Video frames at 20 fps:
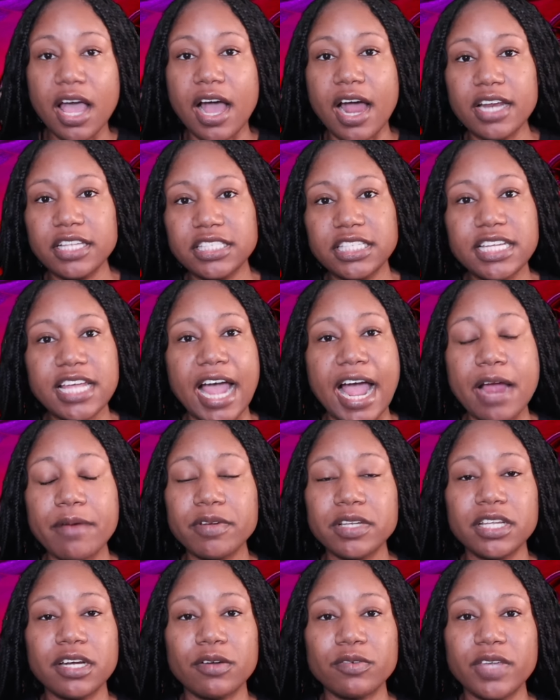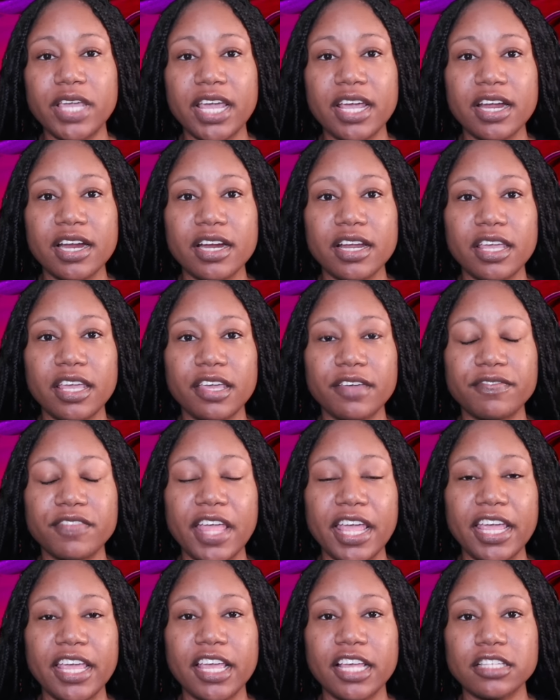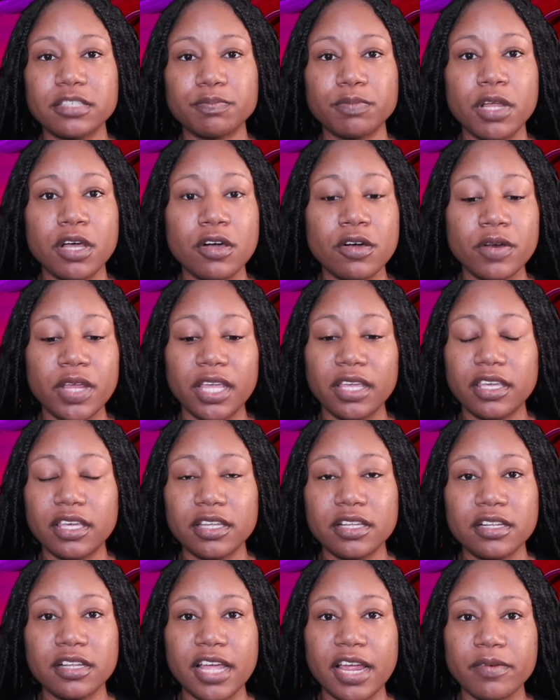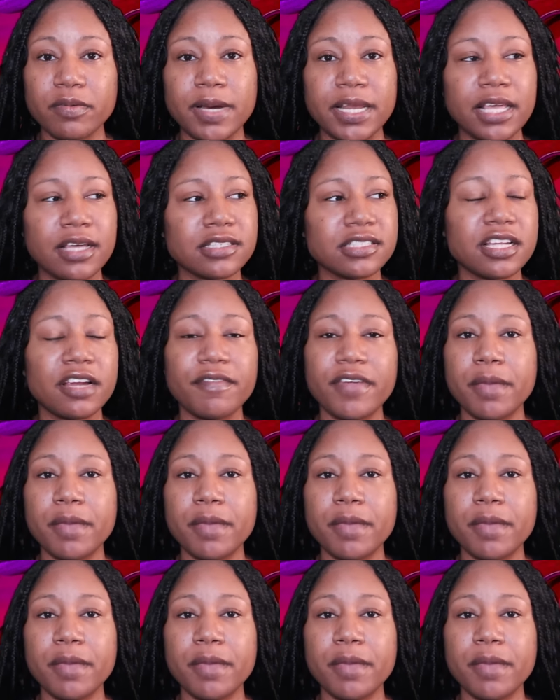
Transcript: Honestly, I really don't care if they explode and kill everybody else. They're